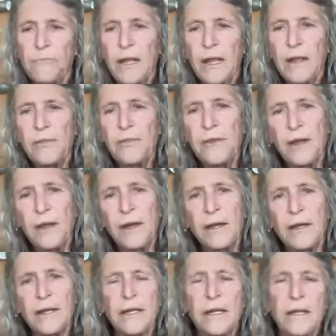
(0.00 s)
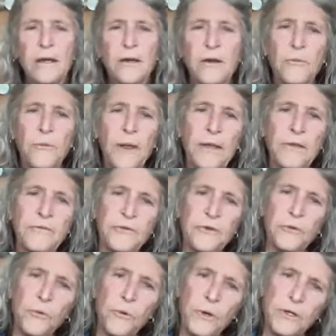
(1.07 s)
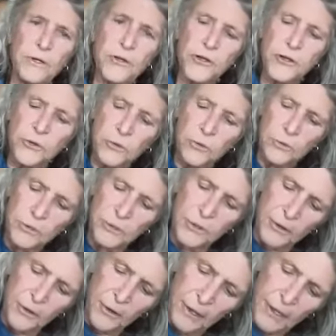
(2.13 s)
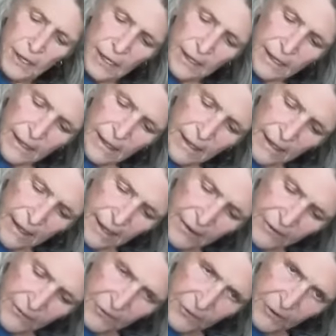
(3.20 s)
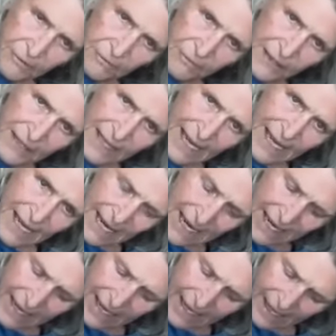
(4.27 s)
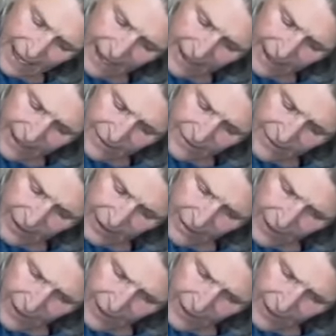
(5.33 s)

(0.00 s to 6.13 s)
And then here, raising one shoulder and sort of leaning into